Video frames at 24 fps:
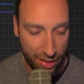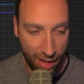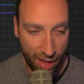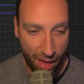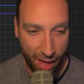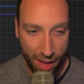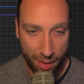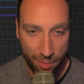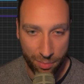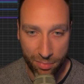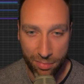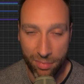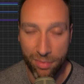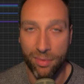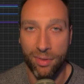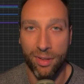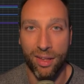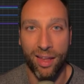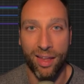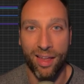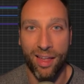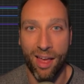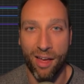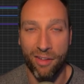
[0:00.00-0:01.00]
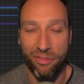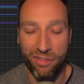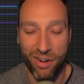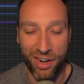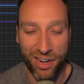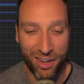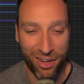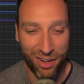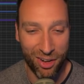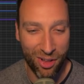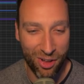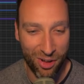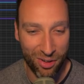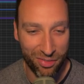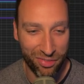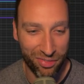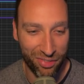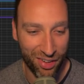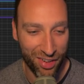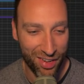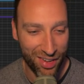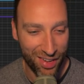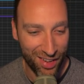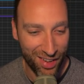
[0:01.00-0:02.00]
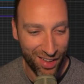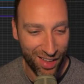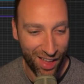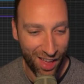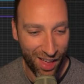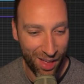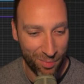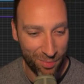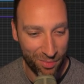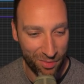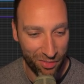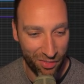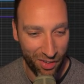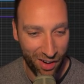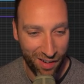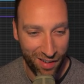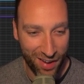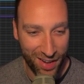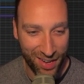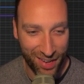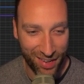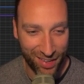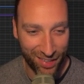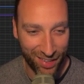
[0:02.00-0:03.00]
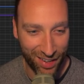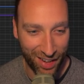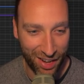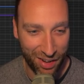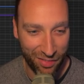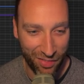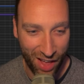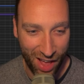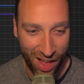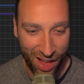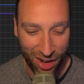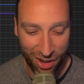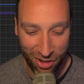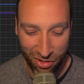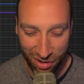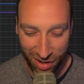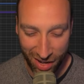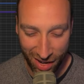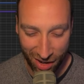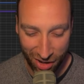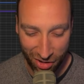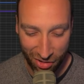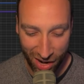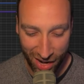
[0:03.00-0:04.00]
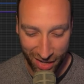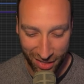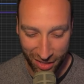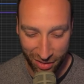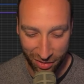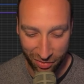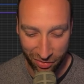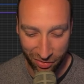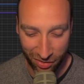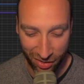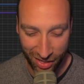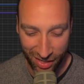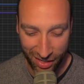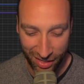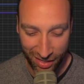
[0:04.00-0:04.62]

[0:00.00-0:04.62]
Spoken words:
I've written a lot of very kind of angry, aggressive